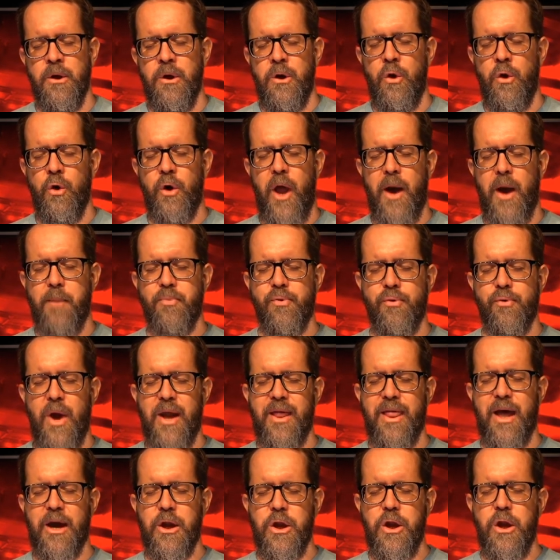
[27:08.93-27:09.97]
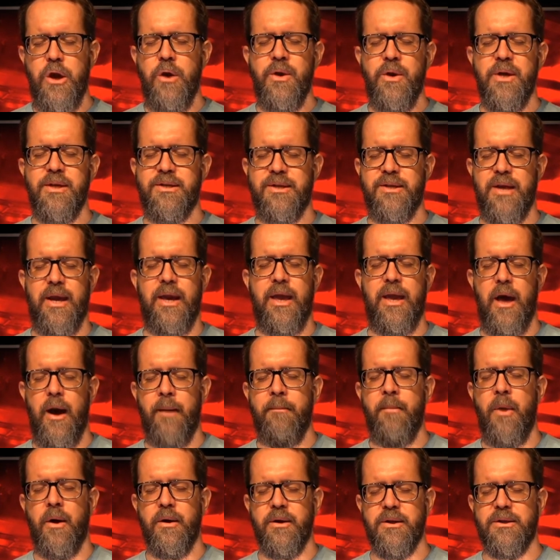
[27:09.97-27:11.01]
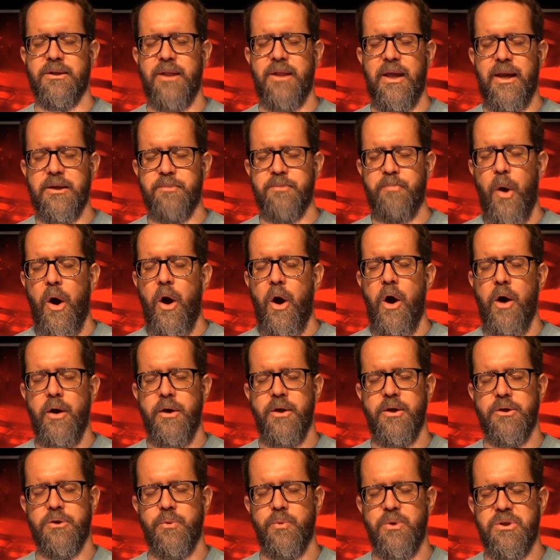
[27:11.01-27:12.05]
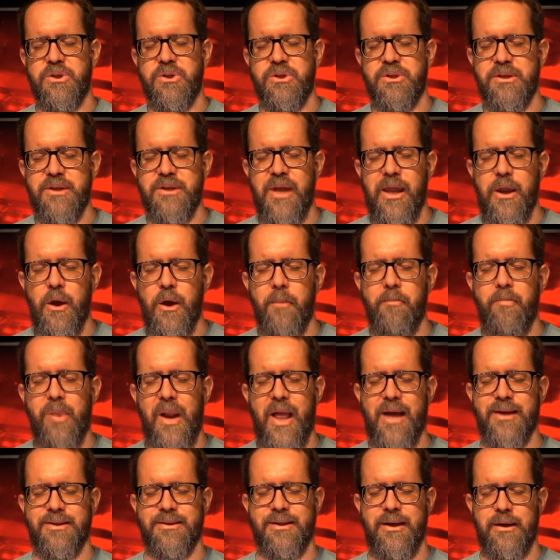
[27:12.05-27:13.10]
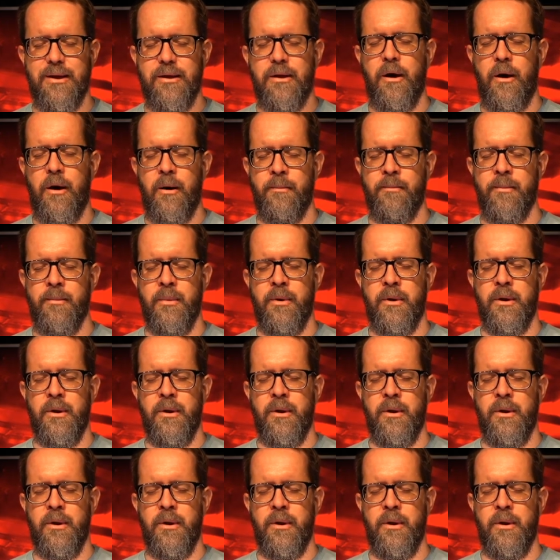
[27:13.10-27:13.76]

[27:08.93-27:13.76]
Lord, I pray that unity amongst these partners would see your blessing come,